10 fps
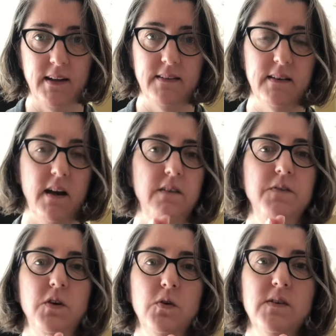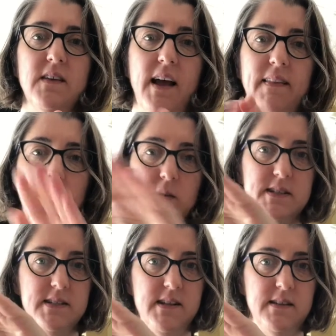It's got a few sign
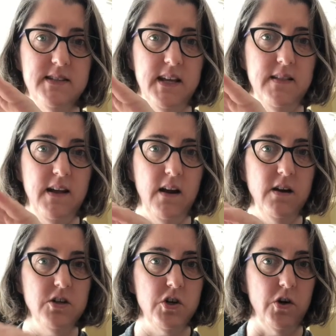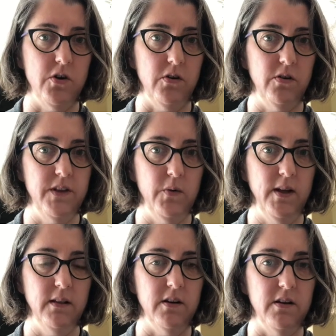languages in there. Turtle that
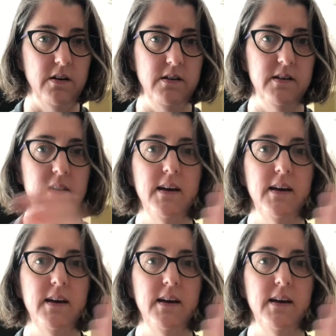we learned.